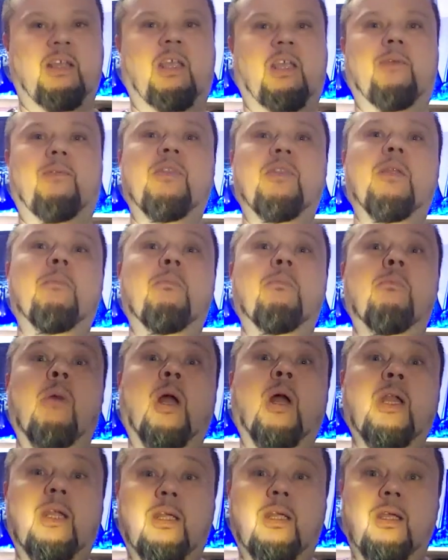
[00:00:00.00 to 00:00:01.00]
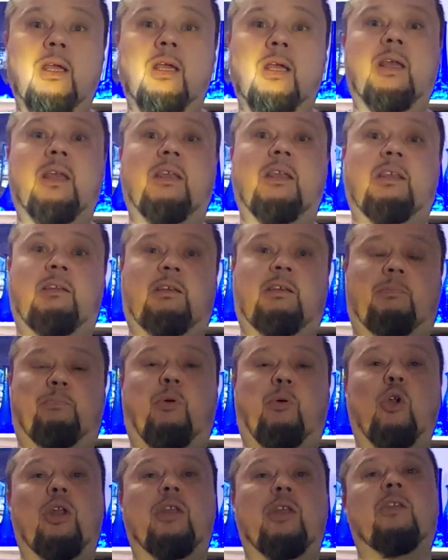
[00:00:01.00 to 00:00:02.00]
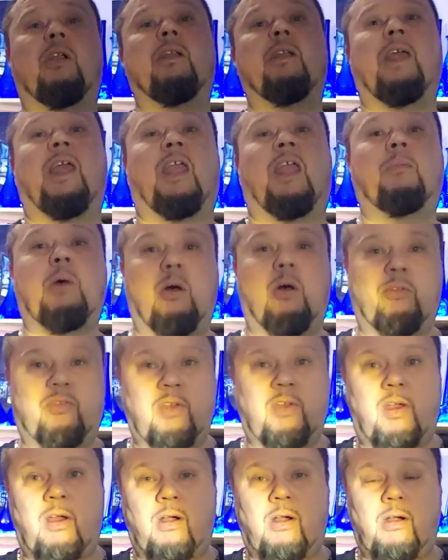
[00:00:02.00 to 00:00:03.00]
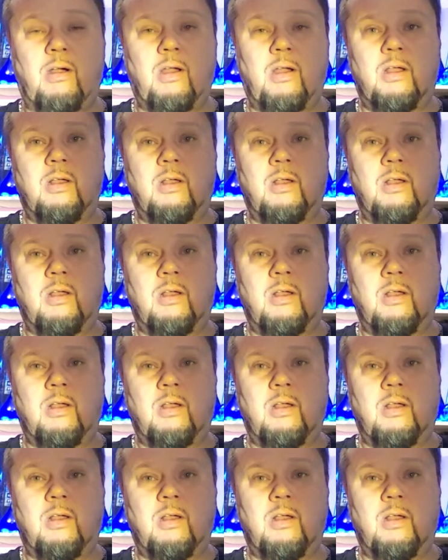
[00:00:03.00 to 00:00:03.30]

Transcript: given them money, putting their name out there